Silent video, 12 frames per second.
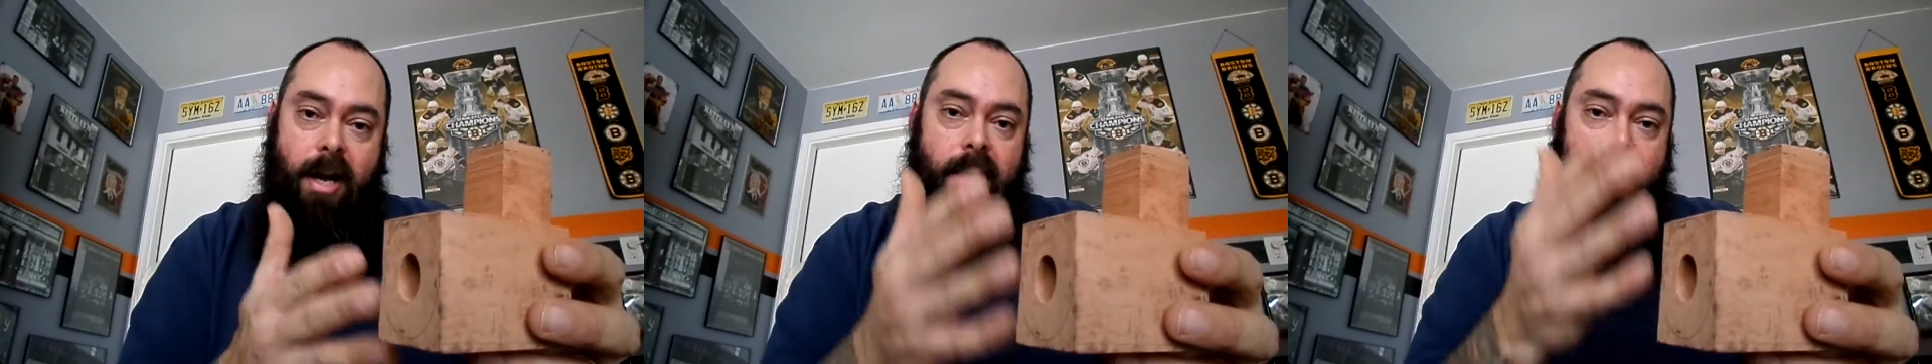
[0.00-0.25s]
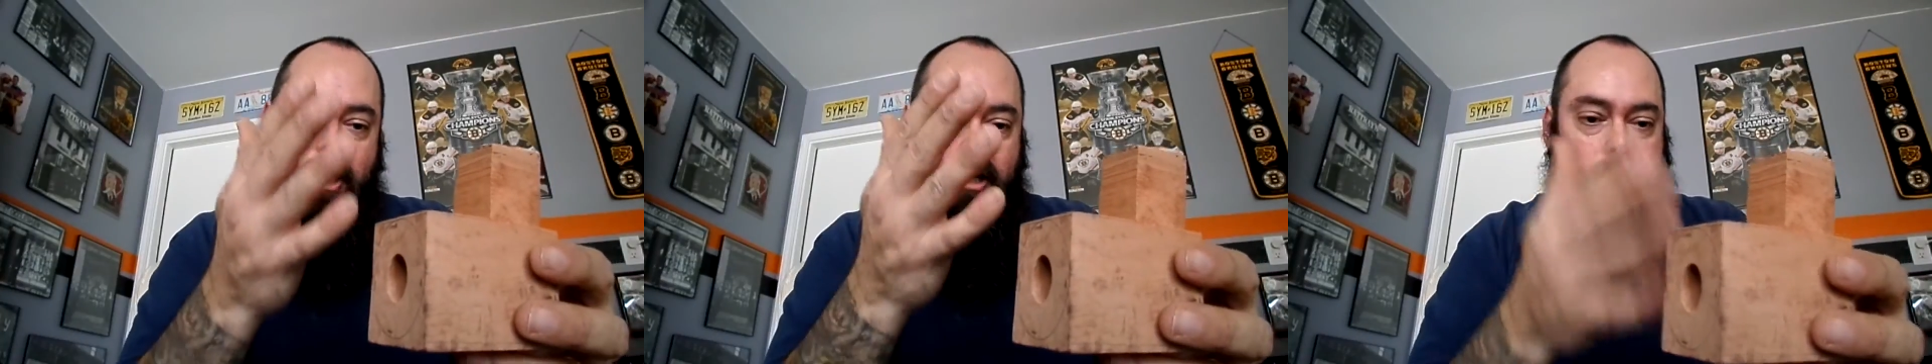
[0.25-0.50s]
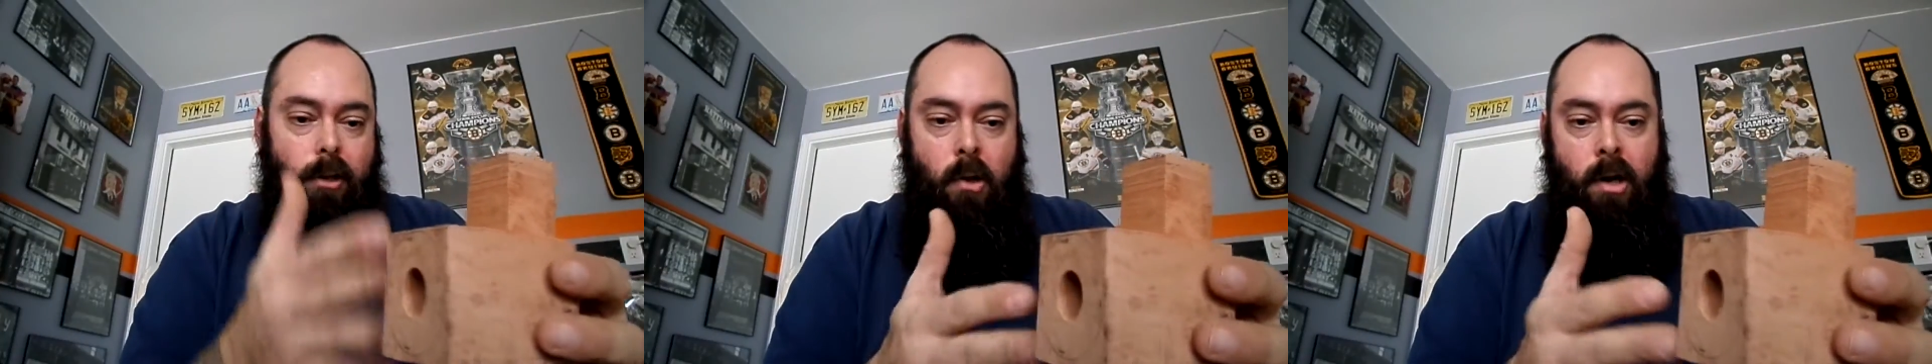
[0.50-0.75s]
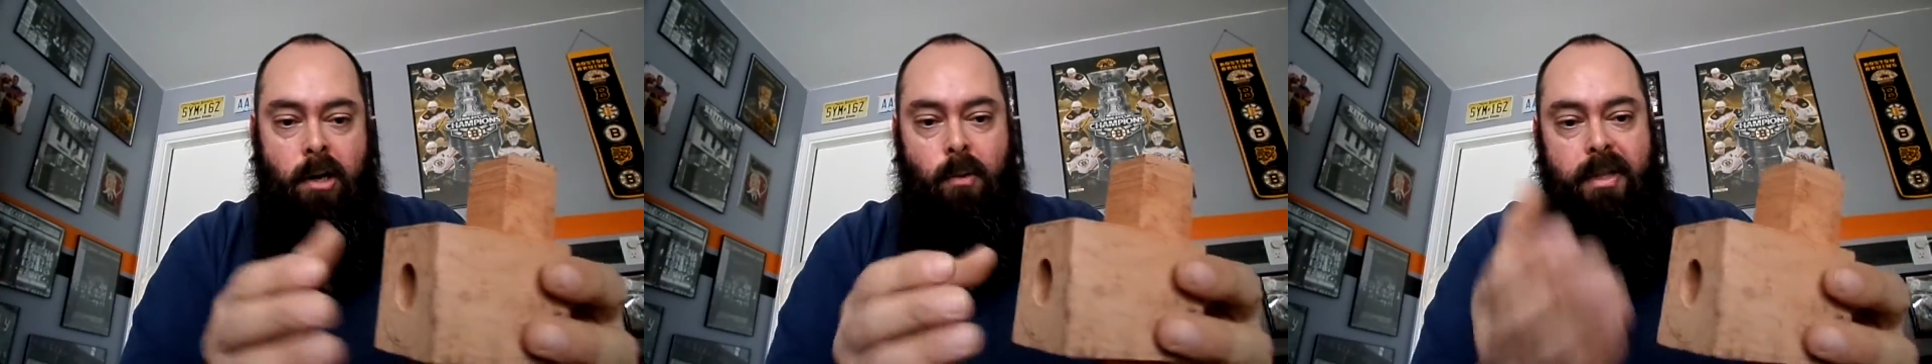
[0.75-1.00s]
to cut
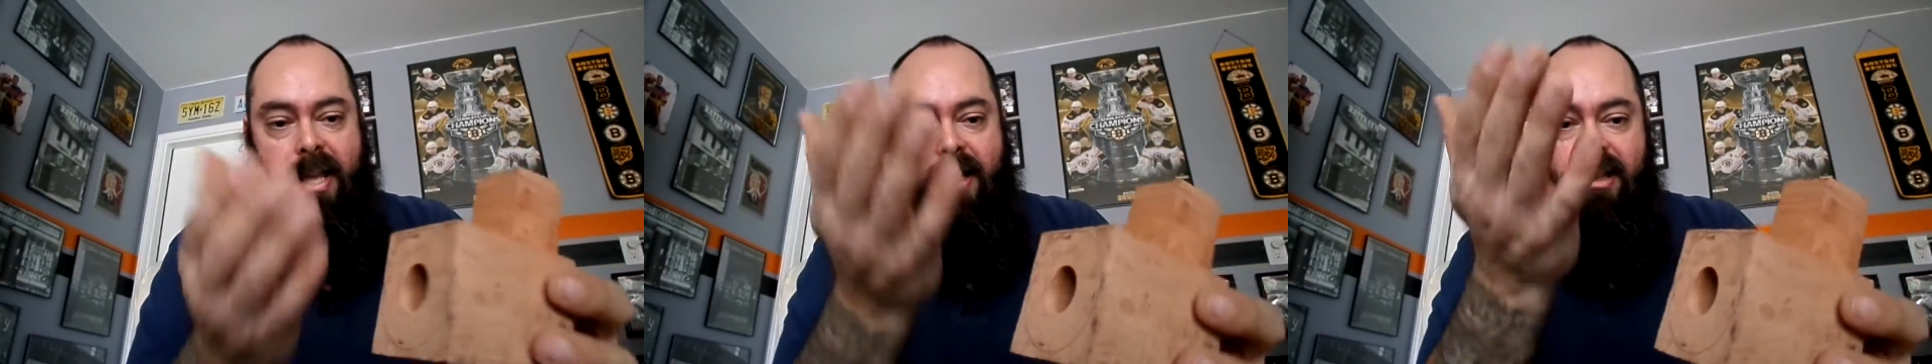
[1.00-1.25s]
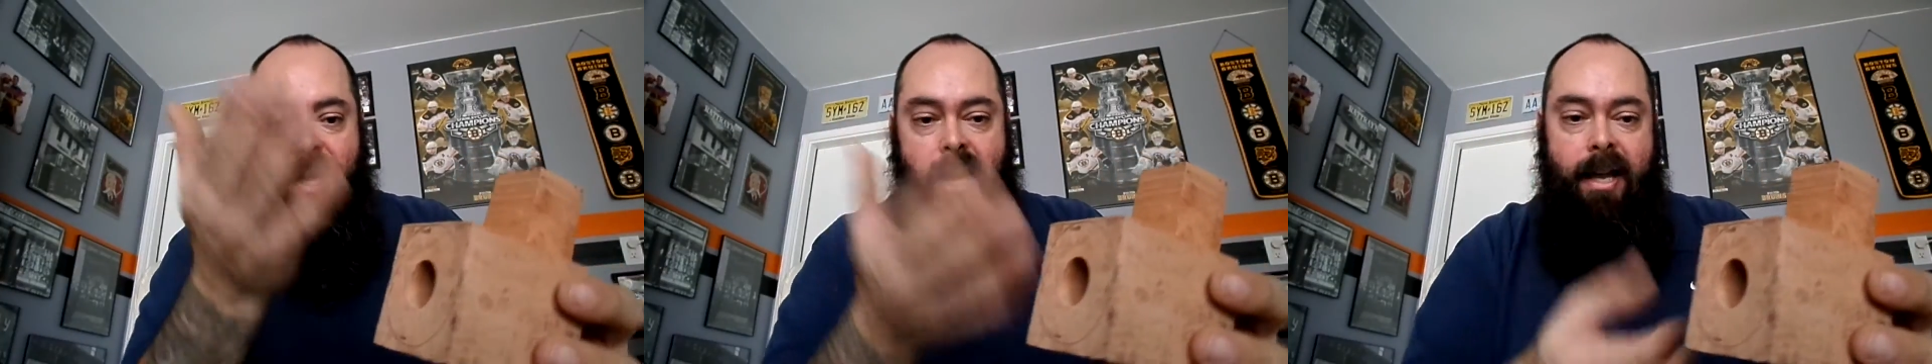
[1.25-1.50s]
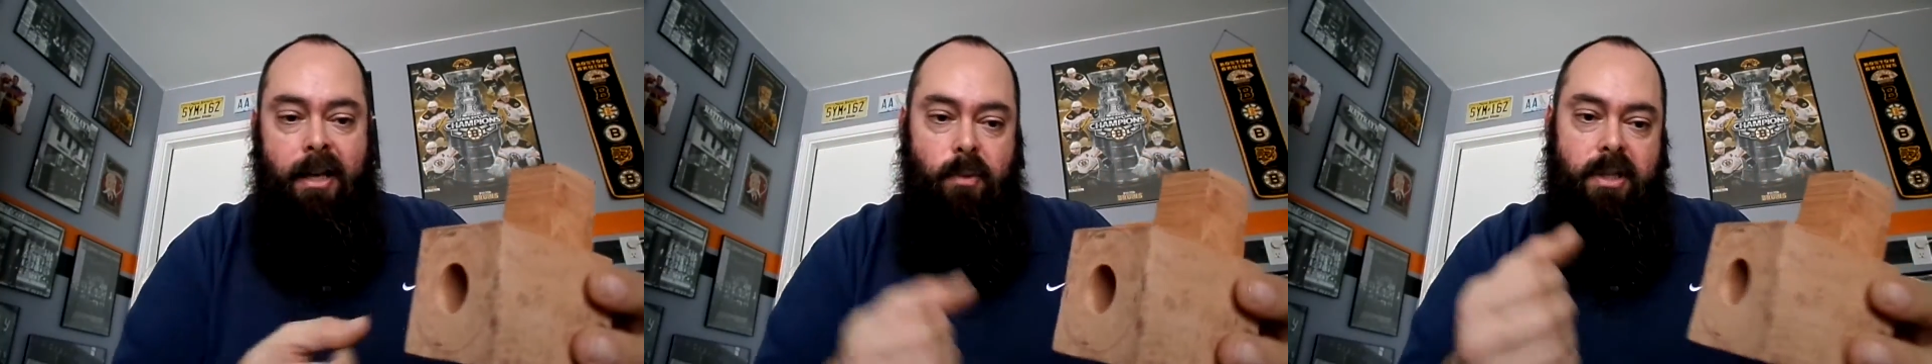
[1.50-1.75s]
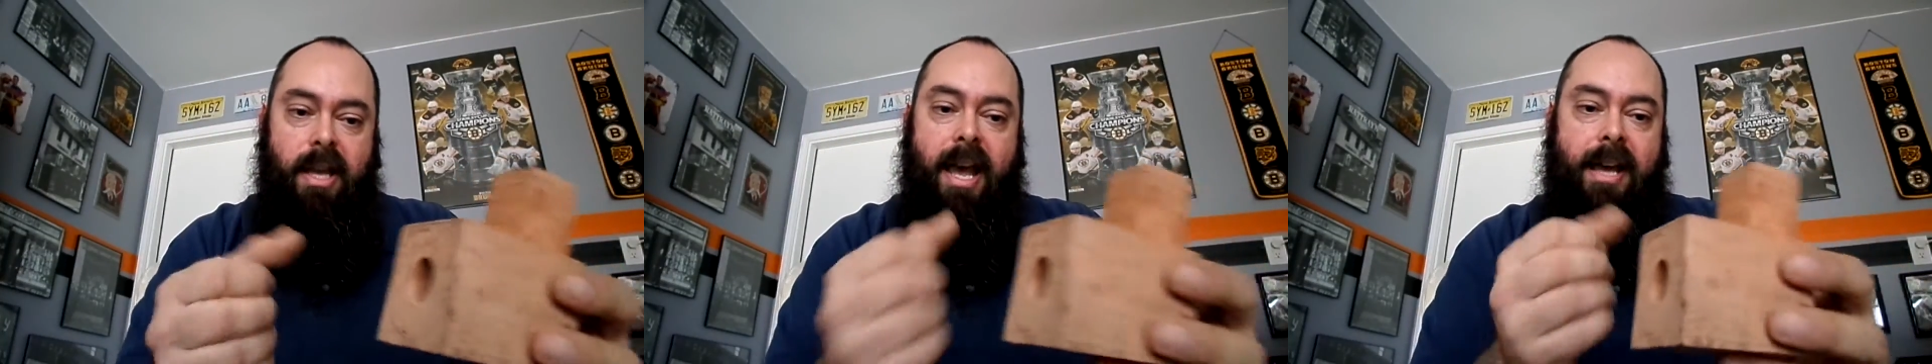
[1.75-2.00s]
along with that line
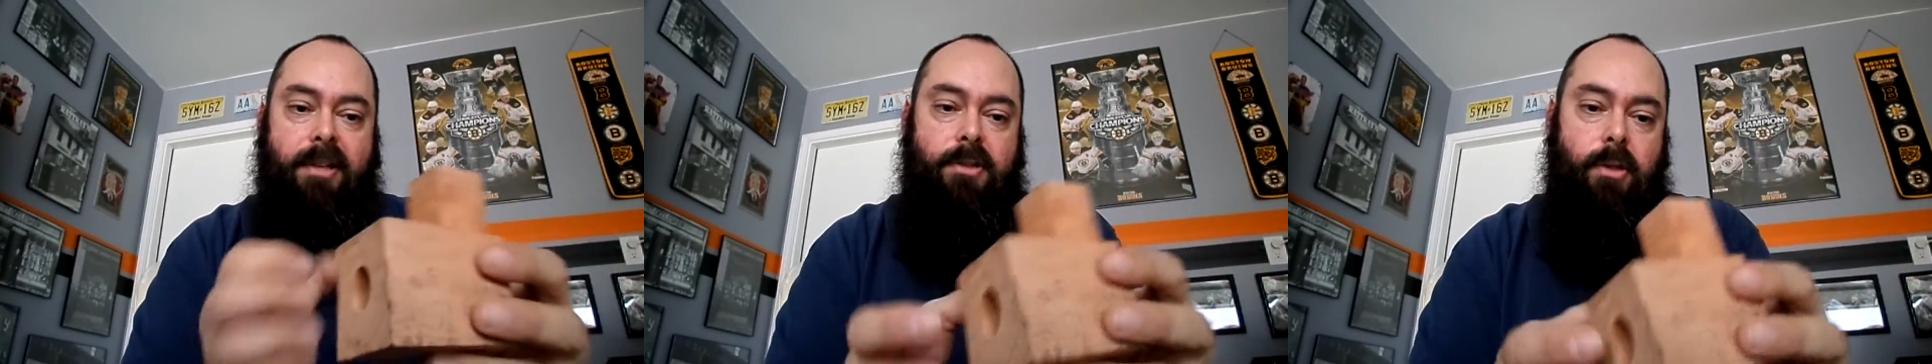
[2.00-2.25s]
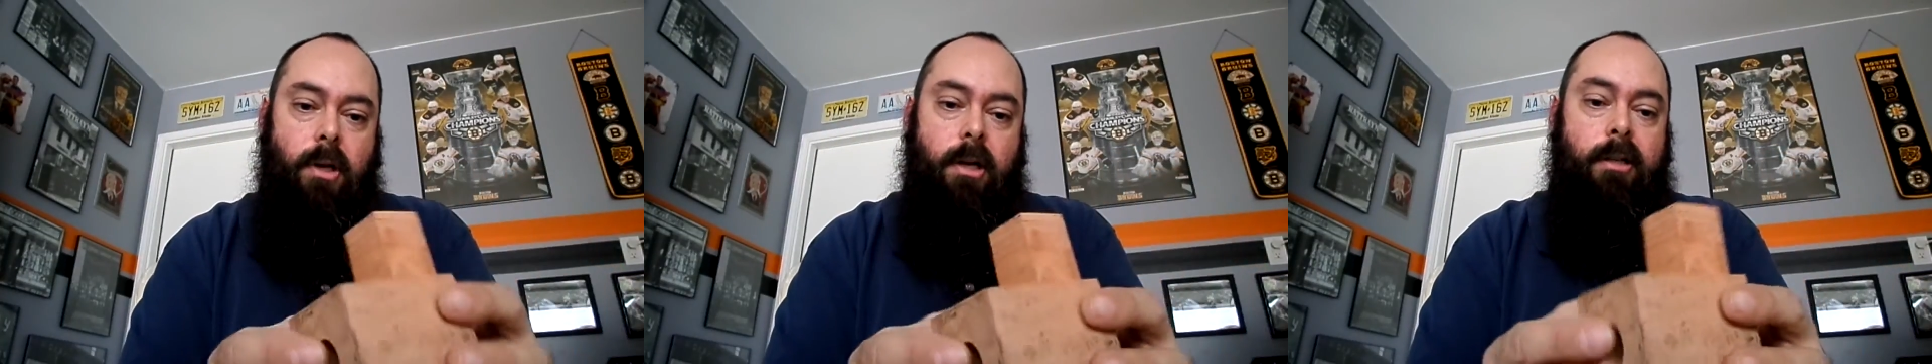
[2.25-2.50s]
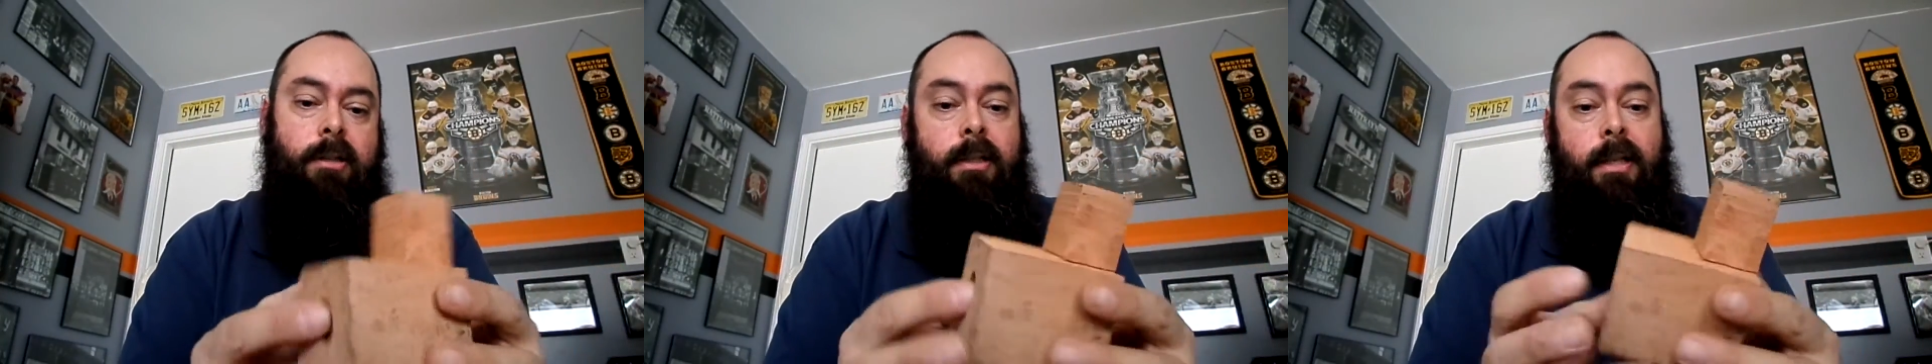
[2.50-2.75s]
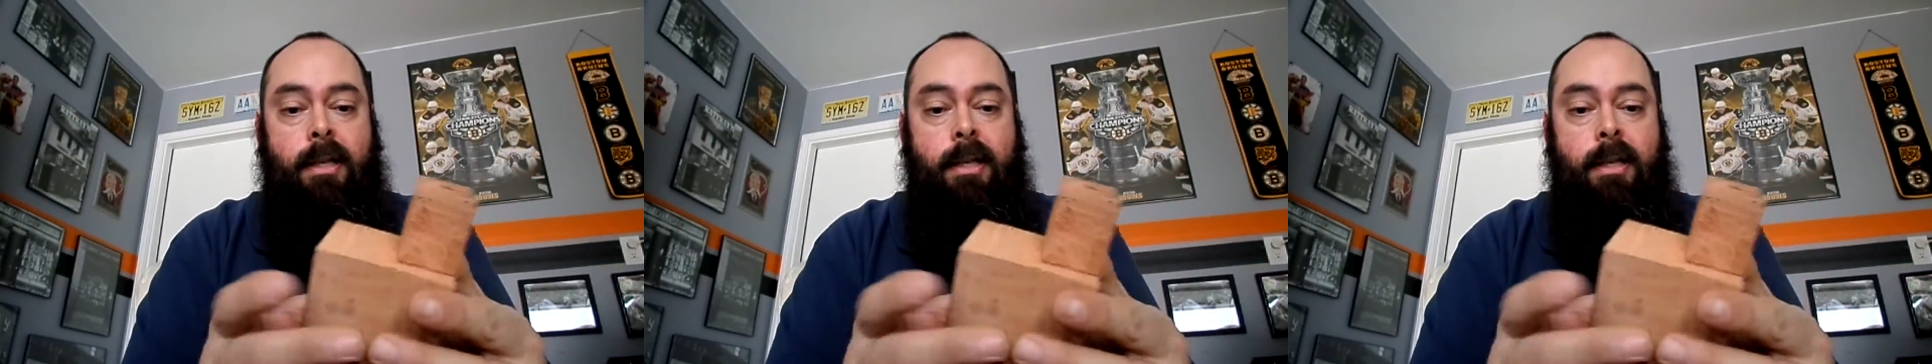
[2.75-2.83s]
with the hacksaw.